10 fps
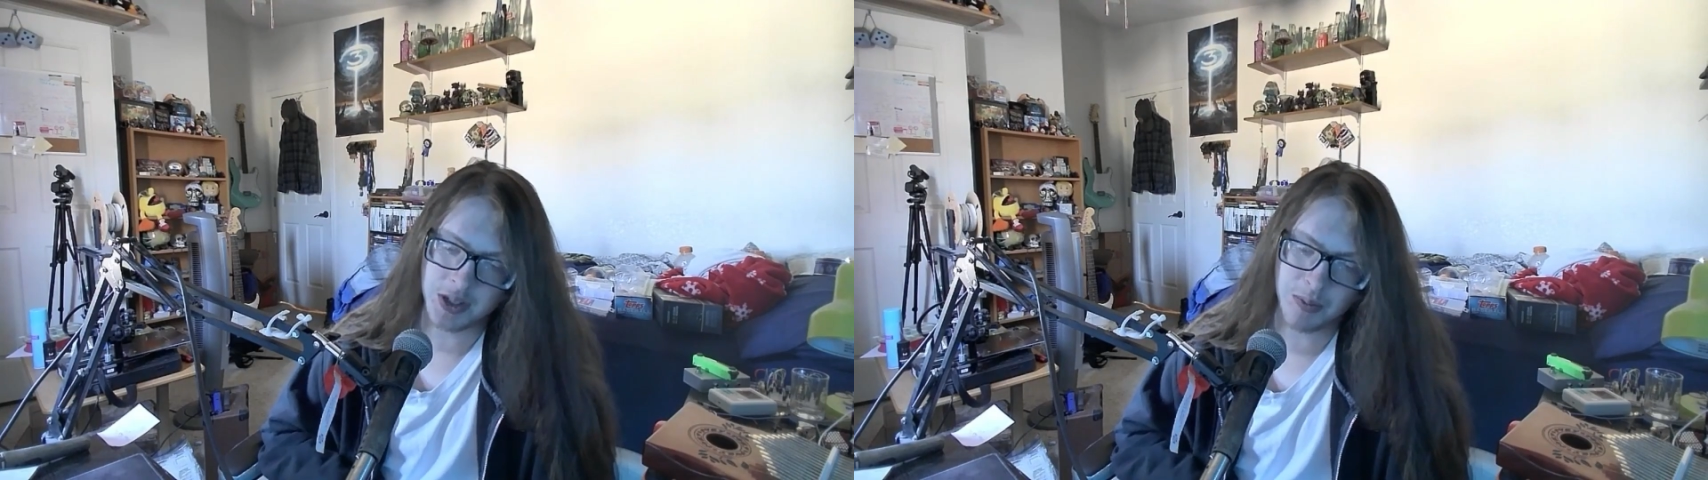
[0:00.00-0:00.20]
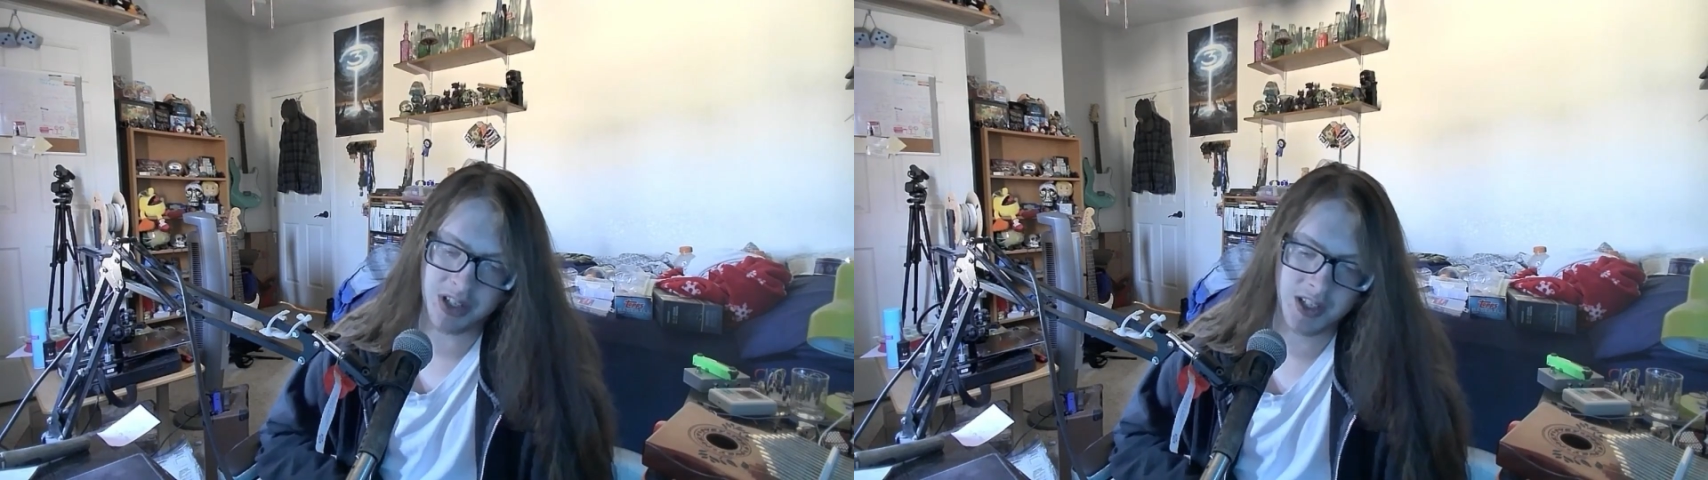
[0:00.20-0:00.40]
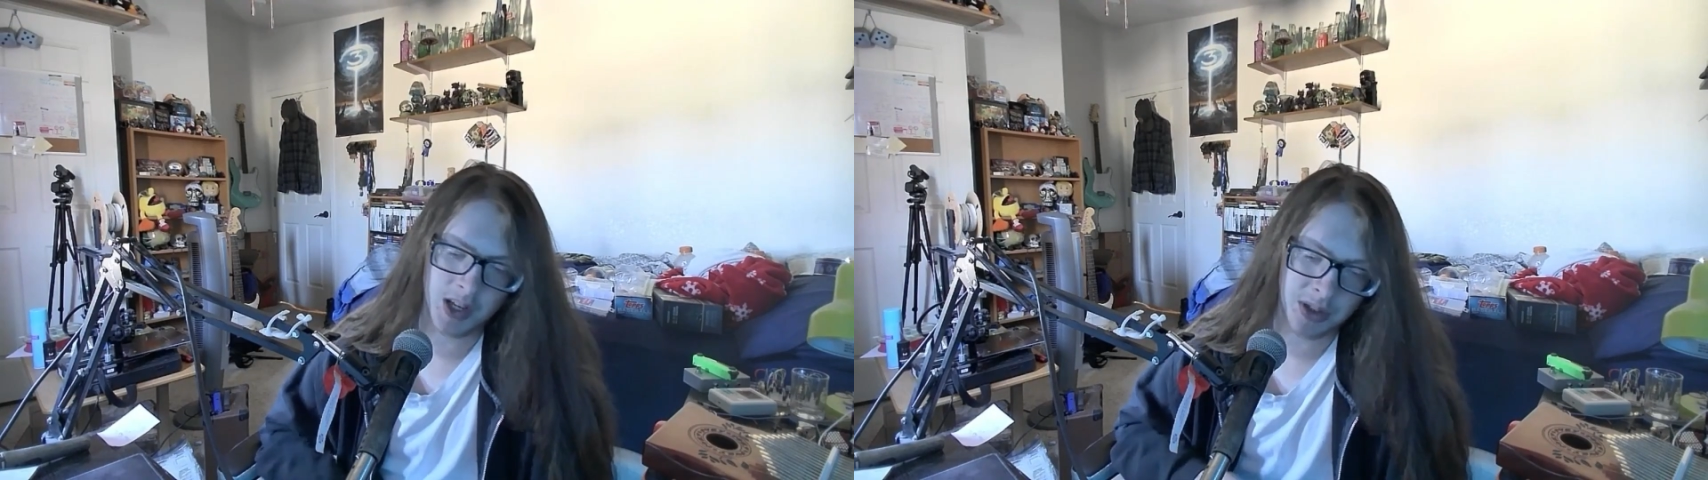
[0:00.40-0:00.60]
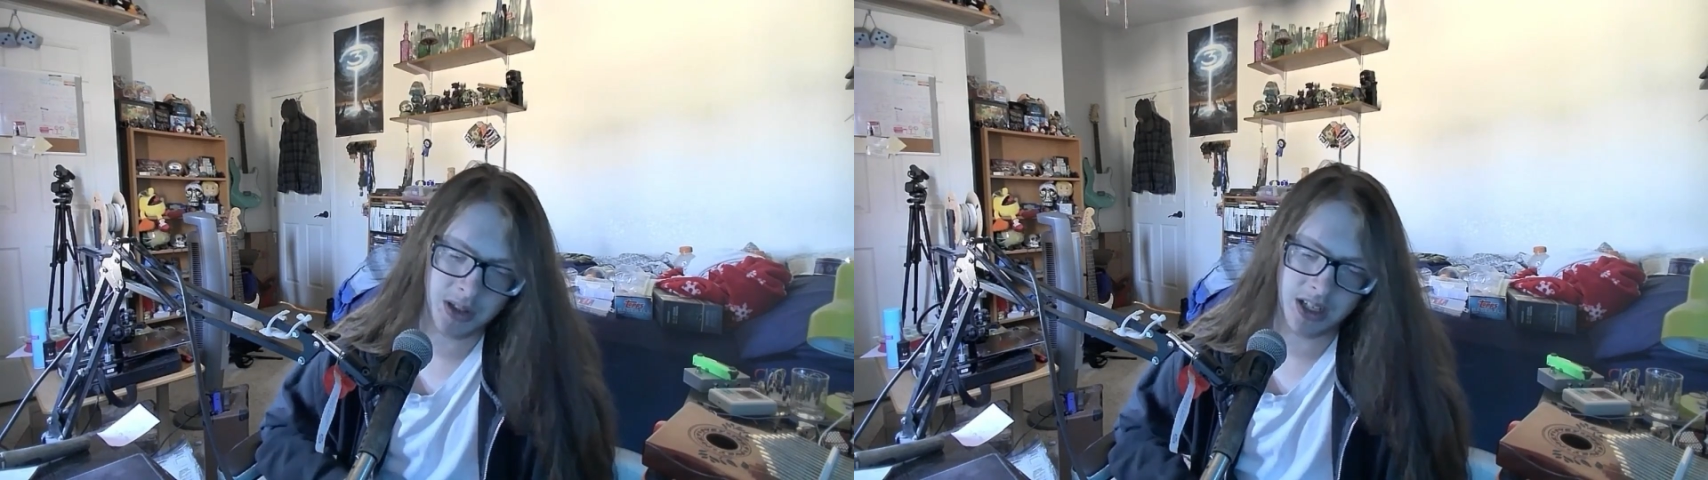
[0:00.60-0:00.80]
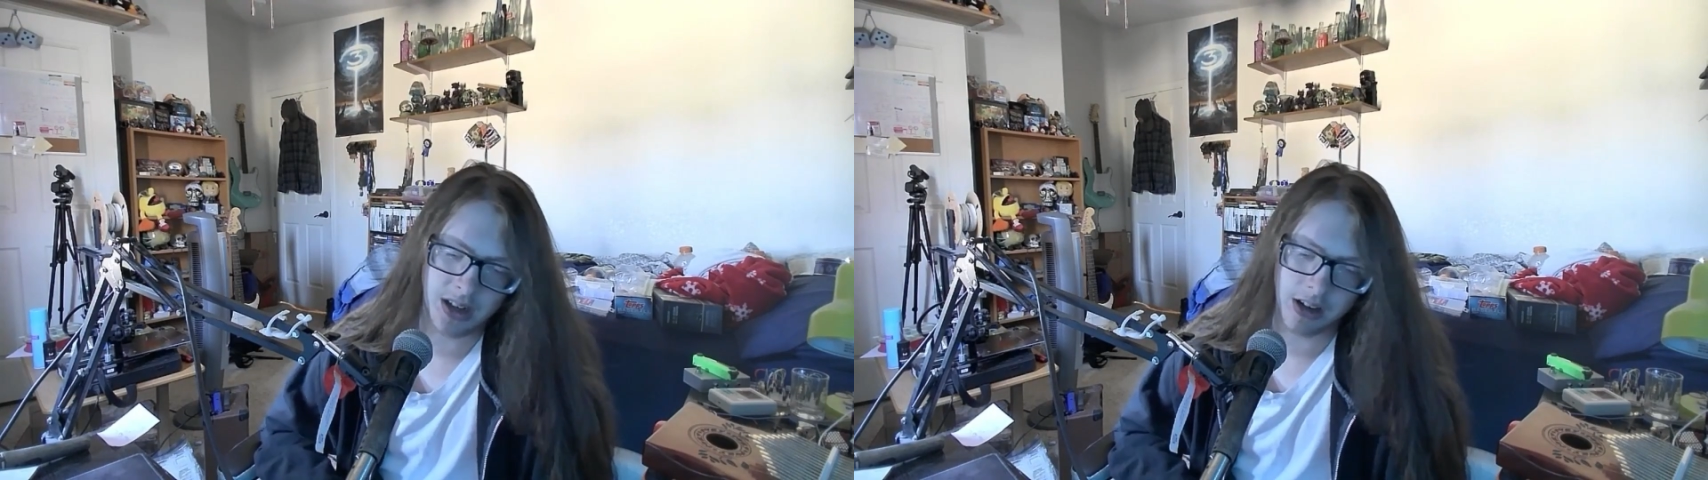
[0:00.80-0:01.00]
but
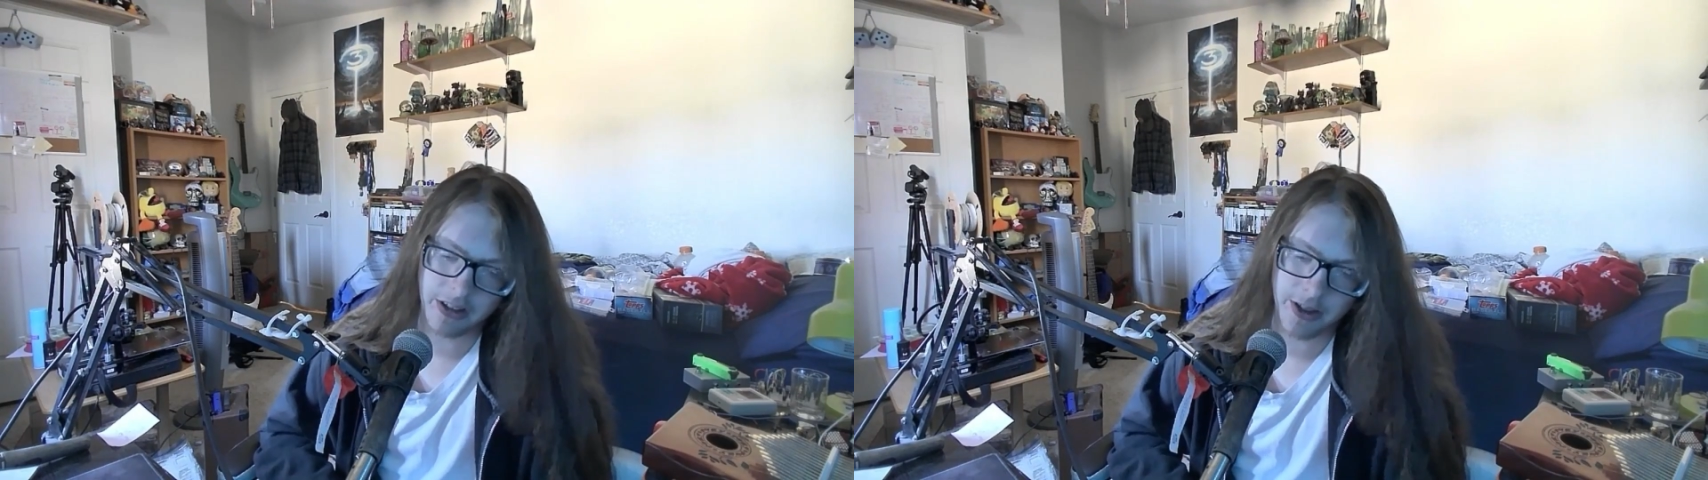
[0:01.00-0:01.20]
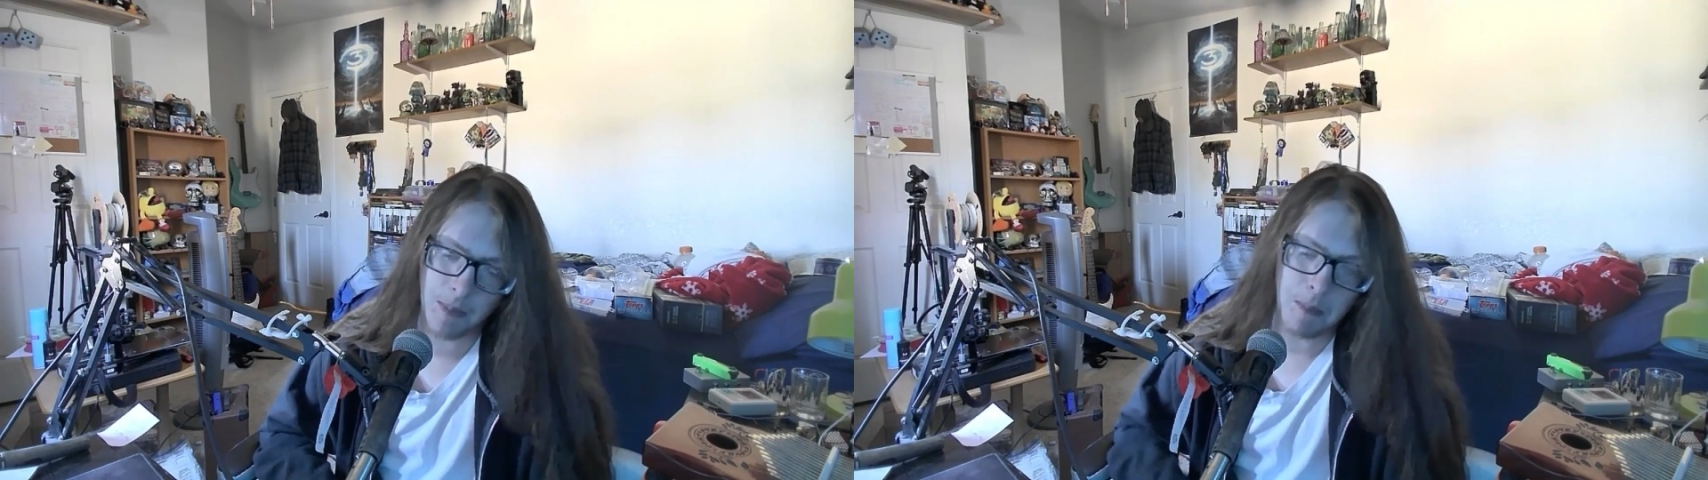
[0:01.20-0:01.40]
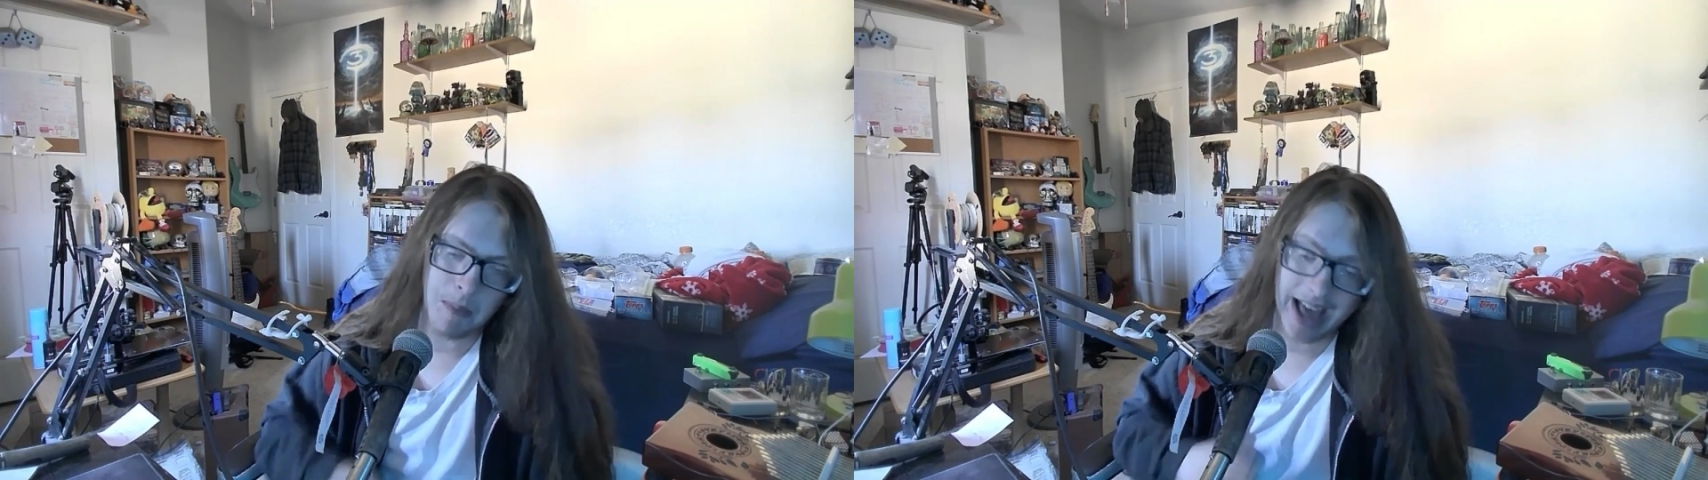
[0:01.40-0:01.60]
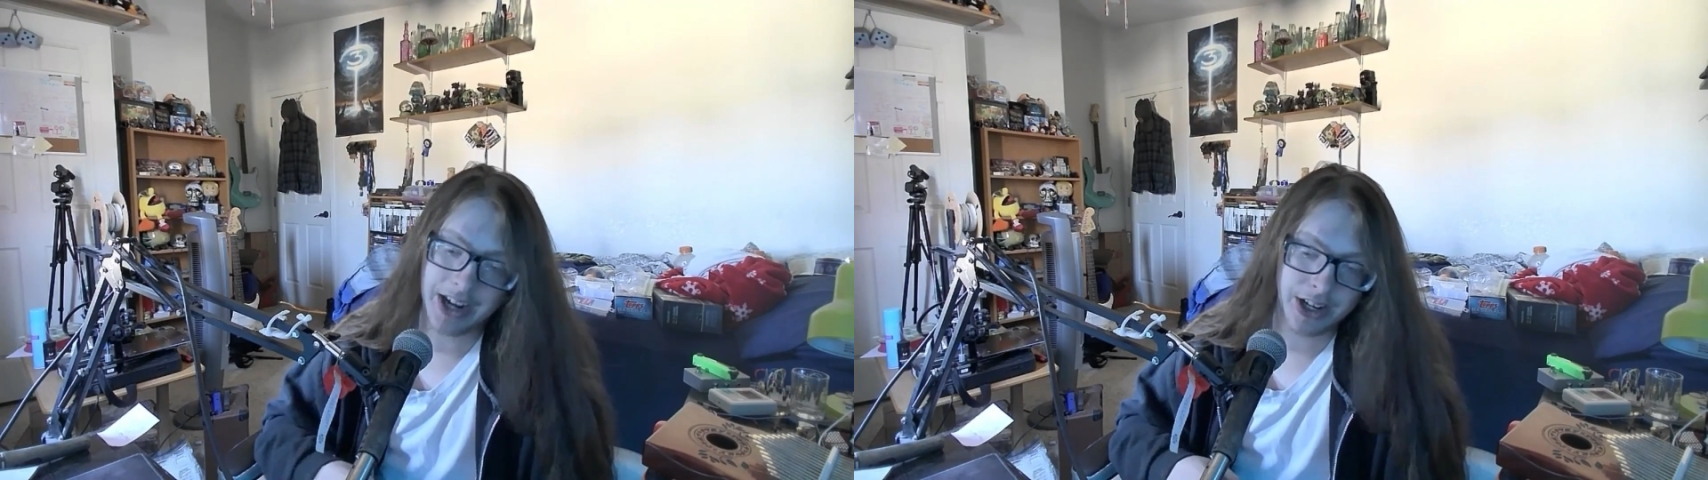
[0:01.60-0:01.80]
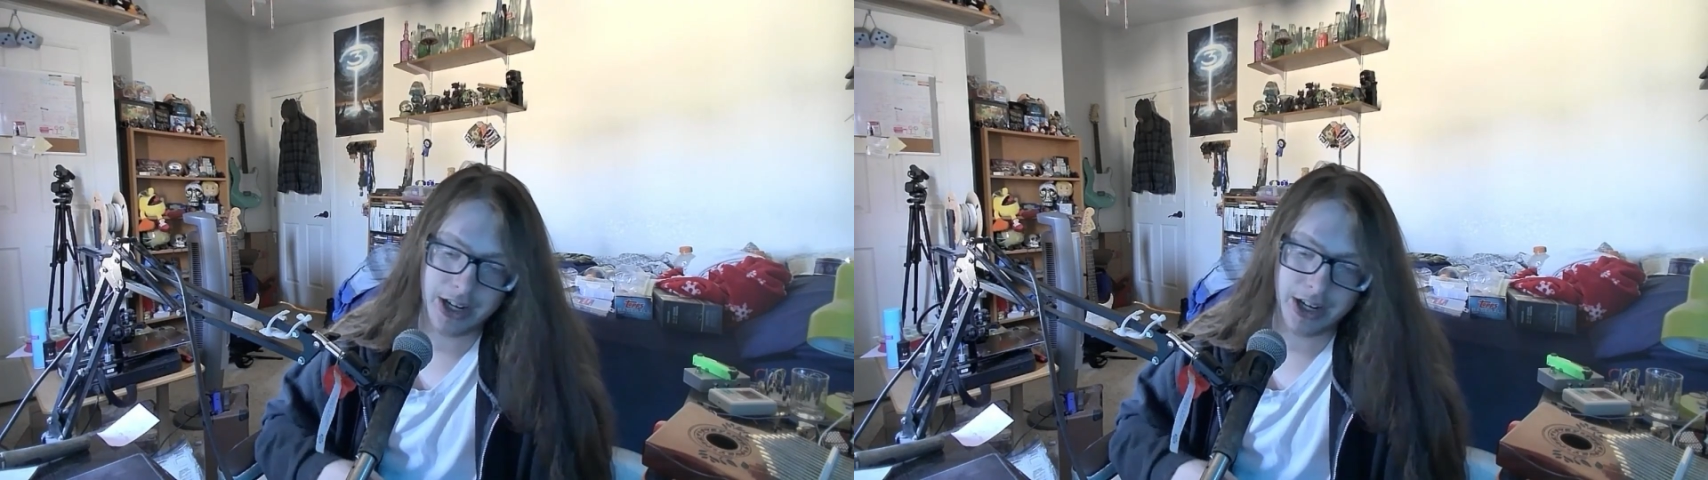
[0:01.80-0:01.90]
typically none of them matter